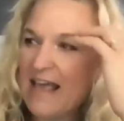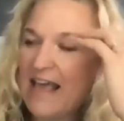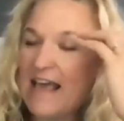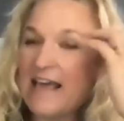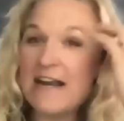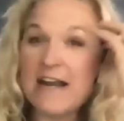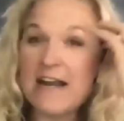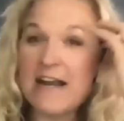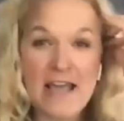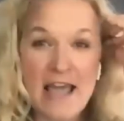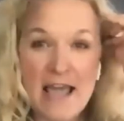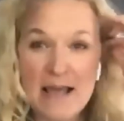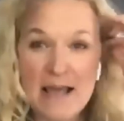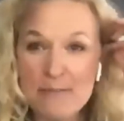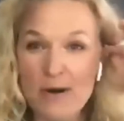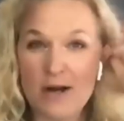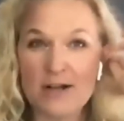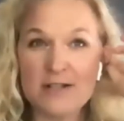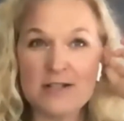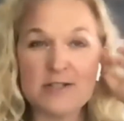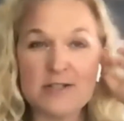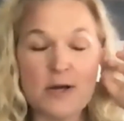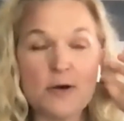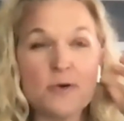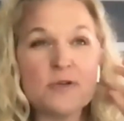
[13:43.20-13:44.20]
And it came
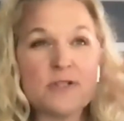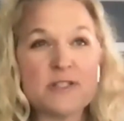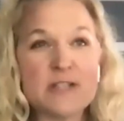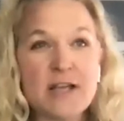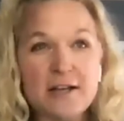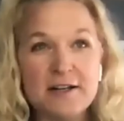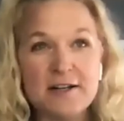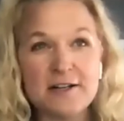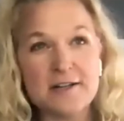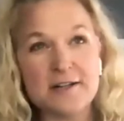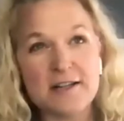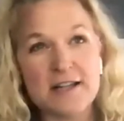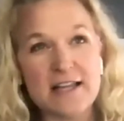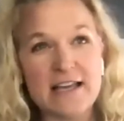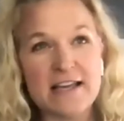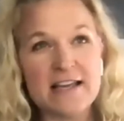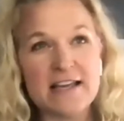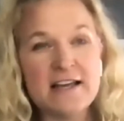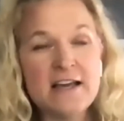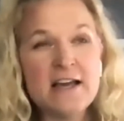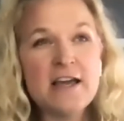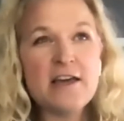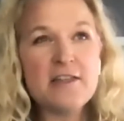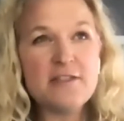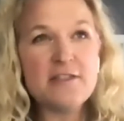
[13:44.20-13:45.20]
on so
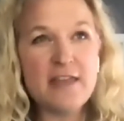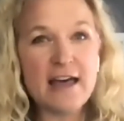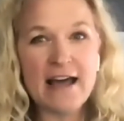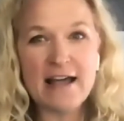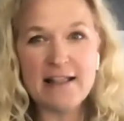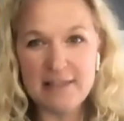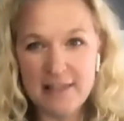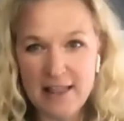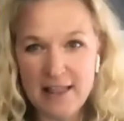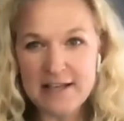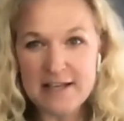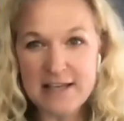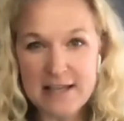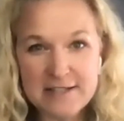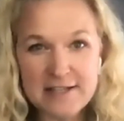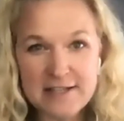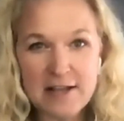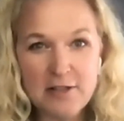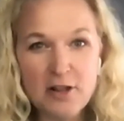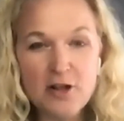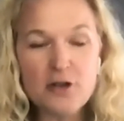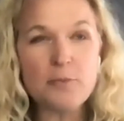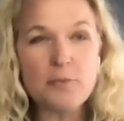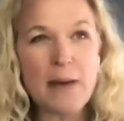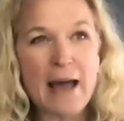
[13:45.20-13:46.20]
suddenly that, like, as I
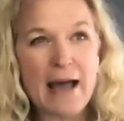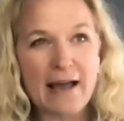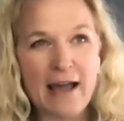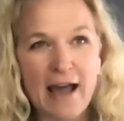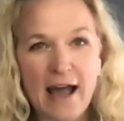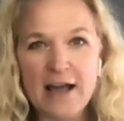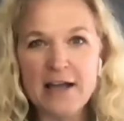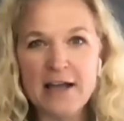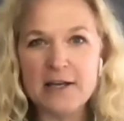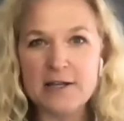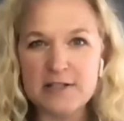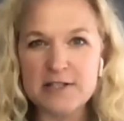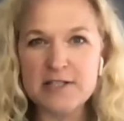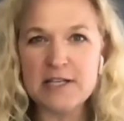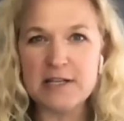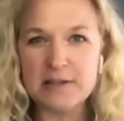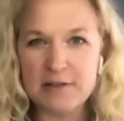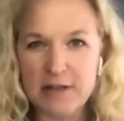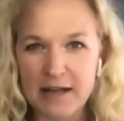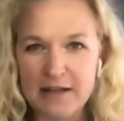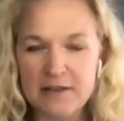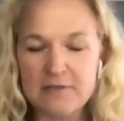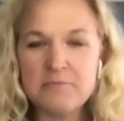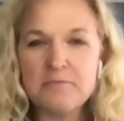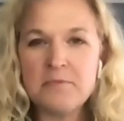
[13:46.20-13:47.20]
look back, I can see,
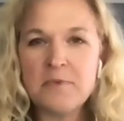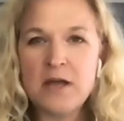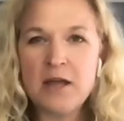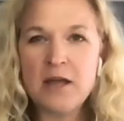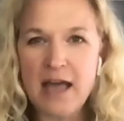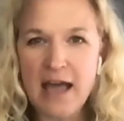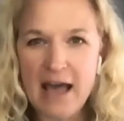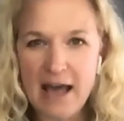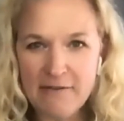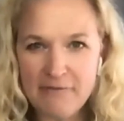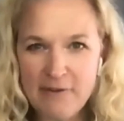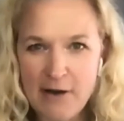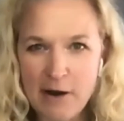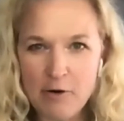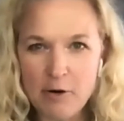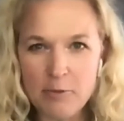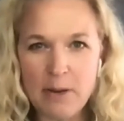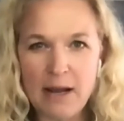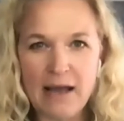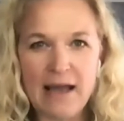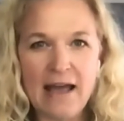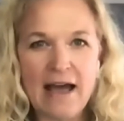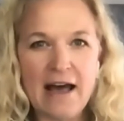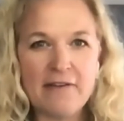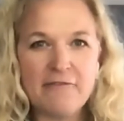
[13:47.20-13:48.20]
like, half hour
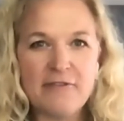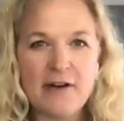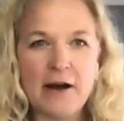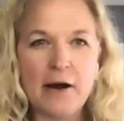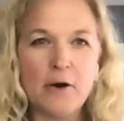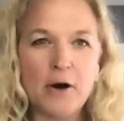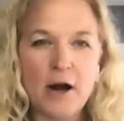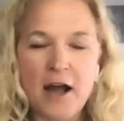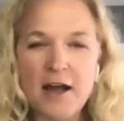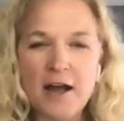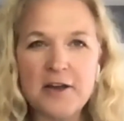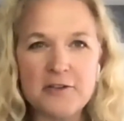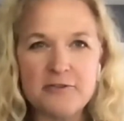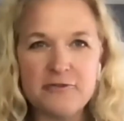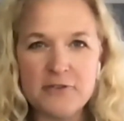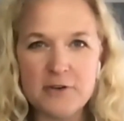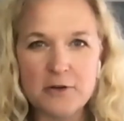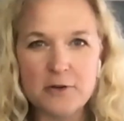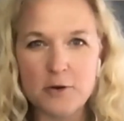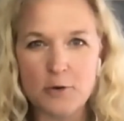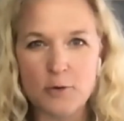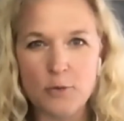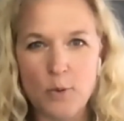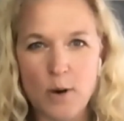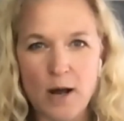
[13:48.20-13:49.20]
by half hour, I could
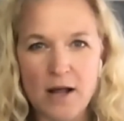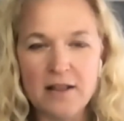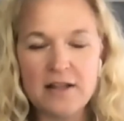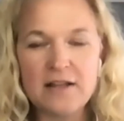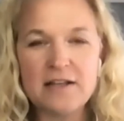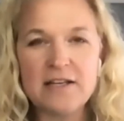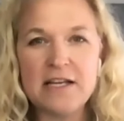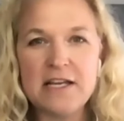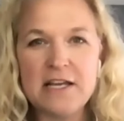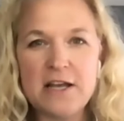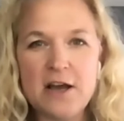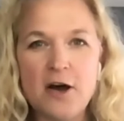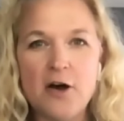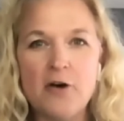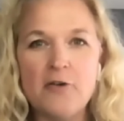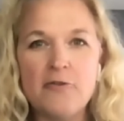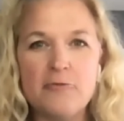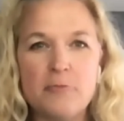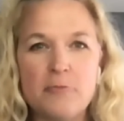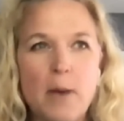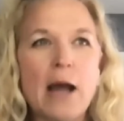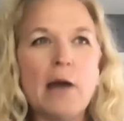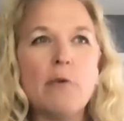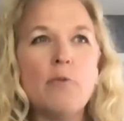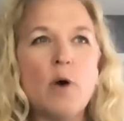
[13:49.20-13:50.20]
feel the quality
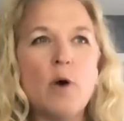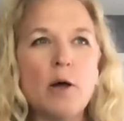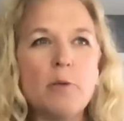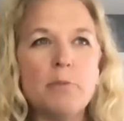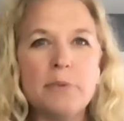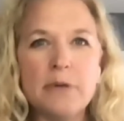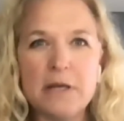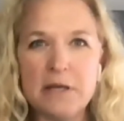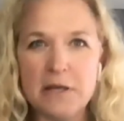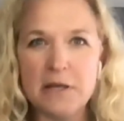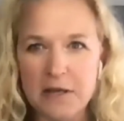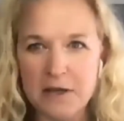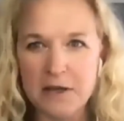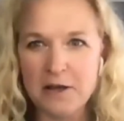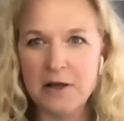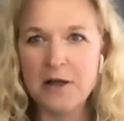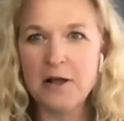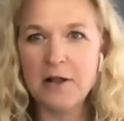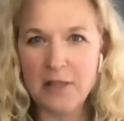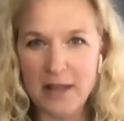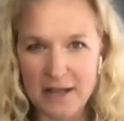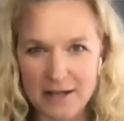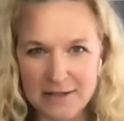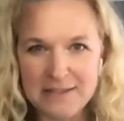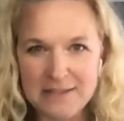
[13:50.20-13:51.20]
of my well-being
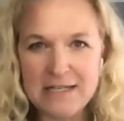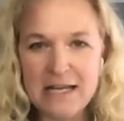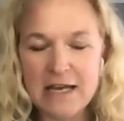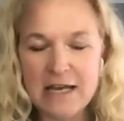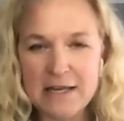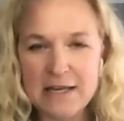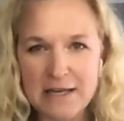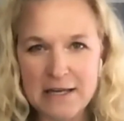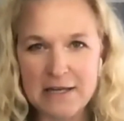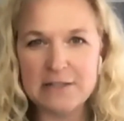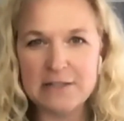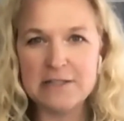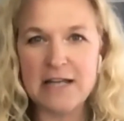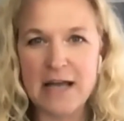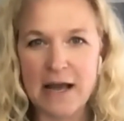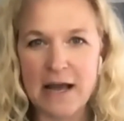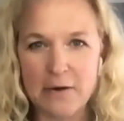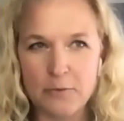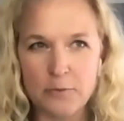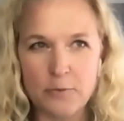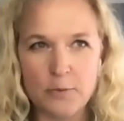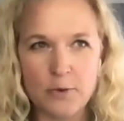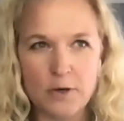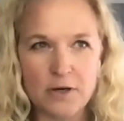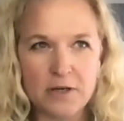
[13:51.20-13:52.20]
like ticking
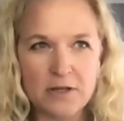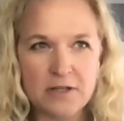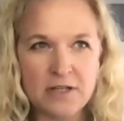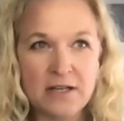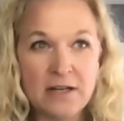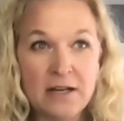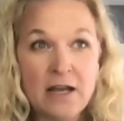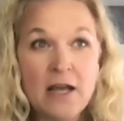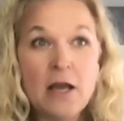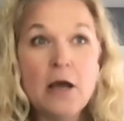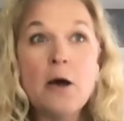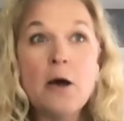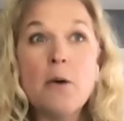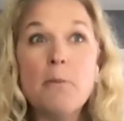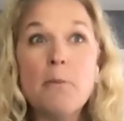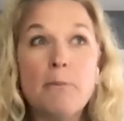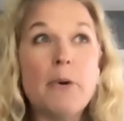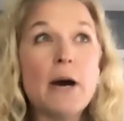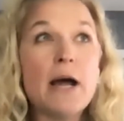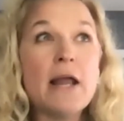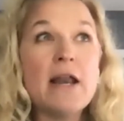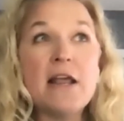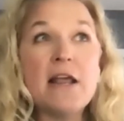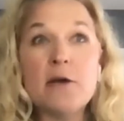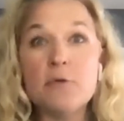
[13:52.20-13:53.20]
downward.
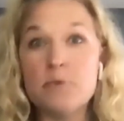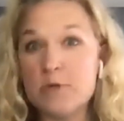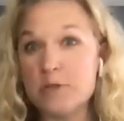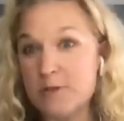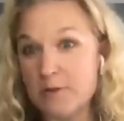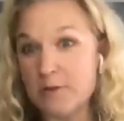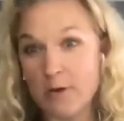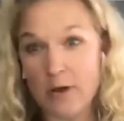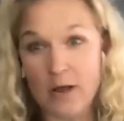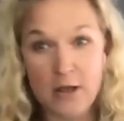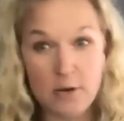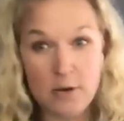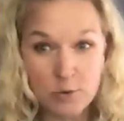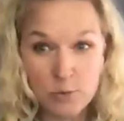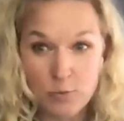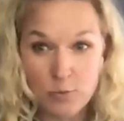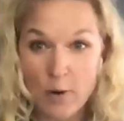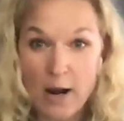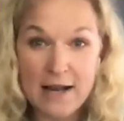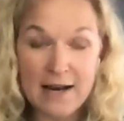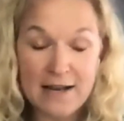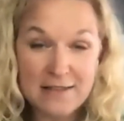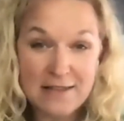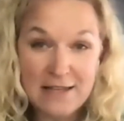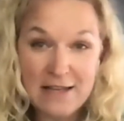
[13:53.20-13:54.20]
But it was
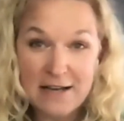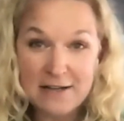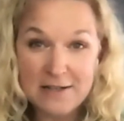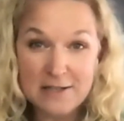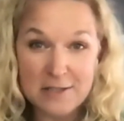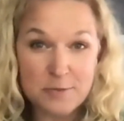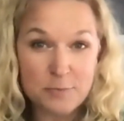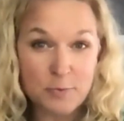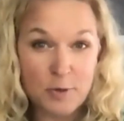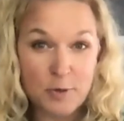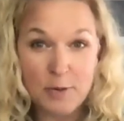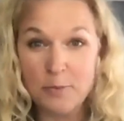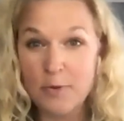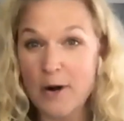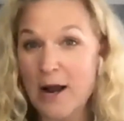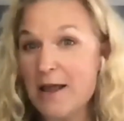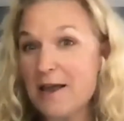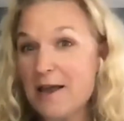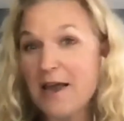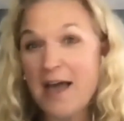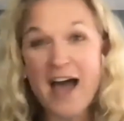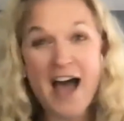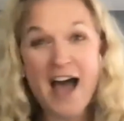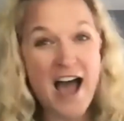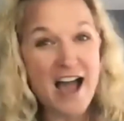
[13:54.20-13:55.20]
right at the end of spring
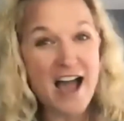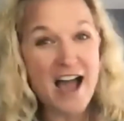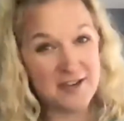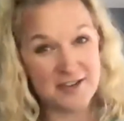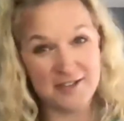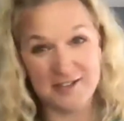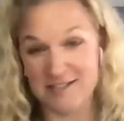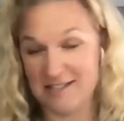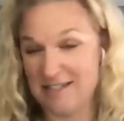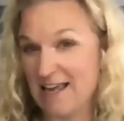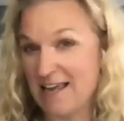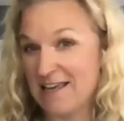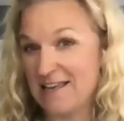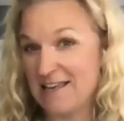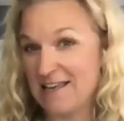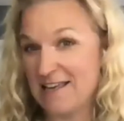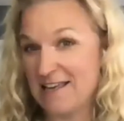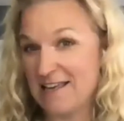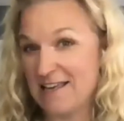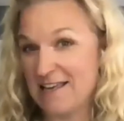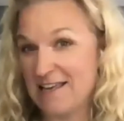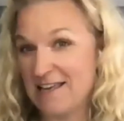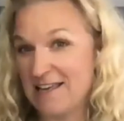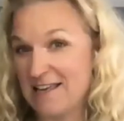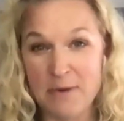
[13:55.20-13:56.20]
break. I couldn't
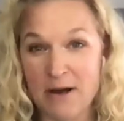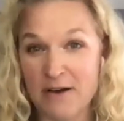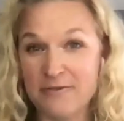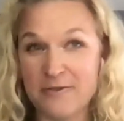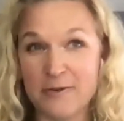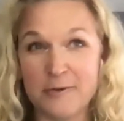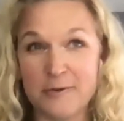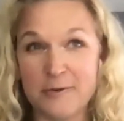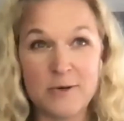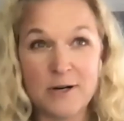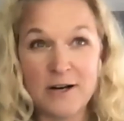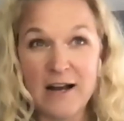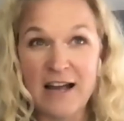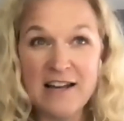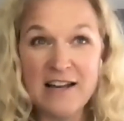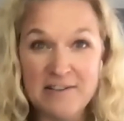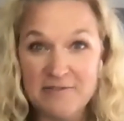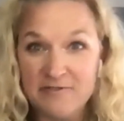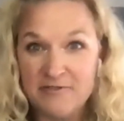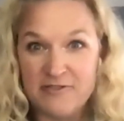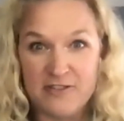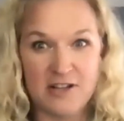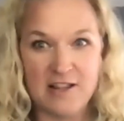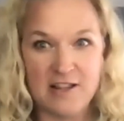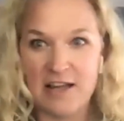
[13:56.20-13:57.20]
take any time off of work.
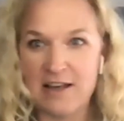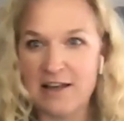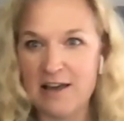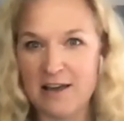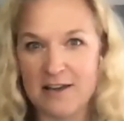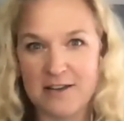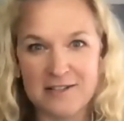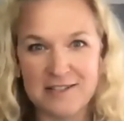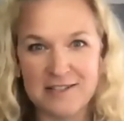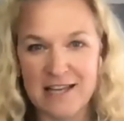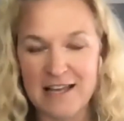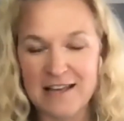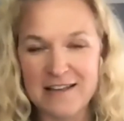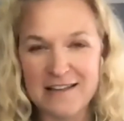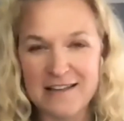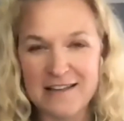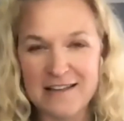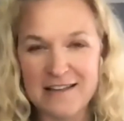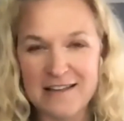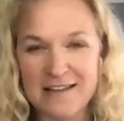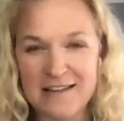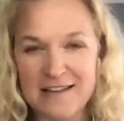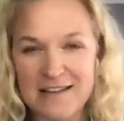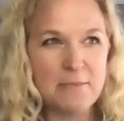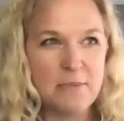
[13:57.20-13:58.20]
I didn't feel like I could take
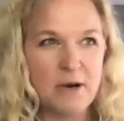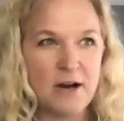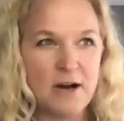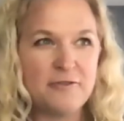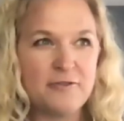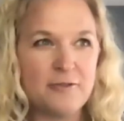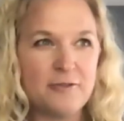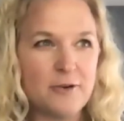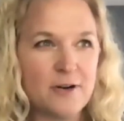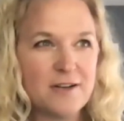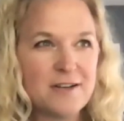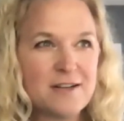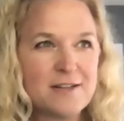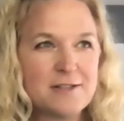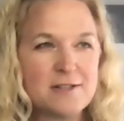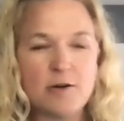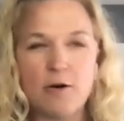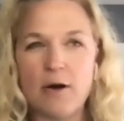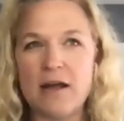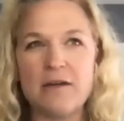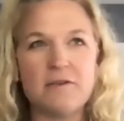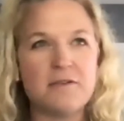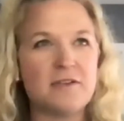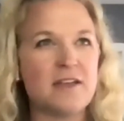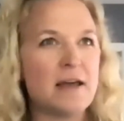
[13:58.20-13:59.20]
any time off work.
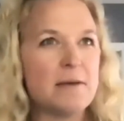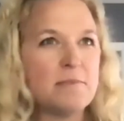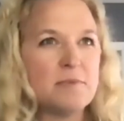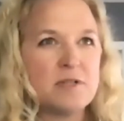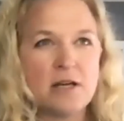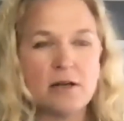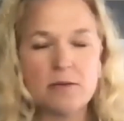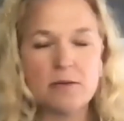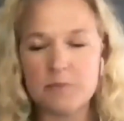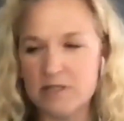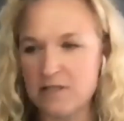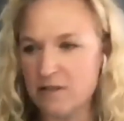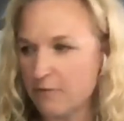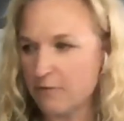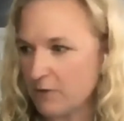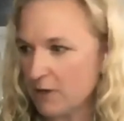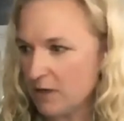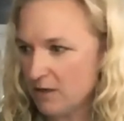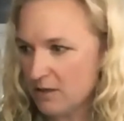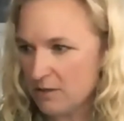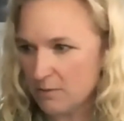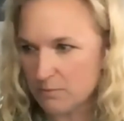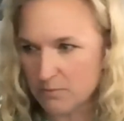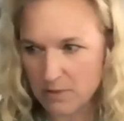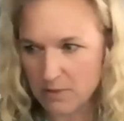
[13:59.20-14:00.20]
So I kept telling myself,
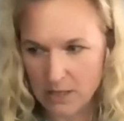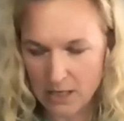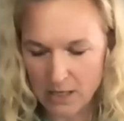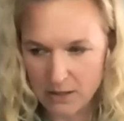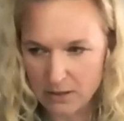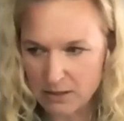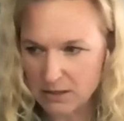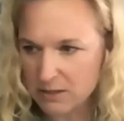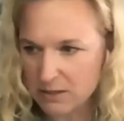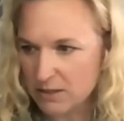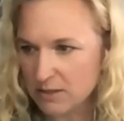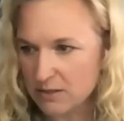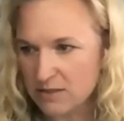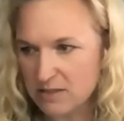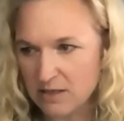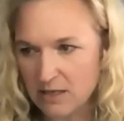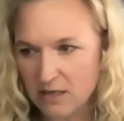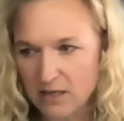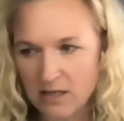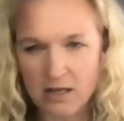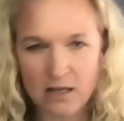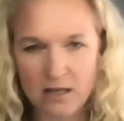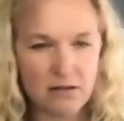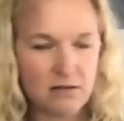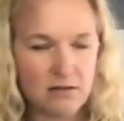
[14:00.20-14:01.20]
I am not getting sick.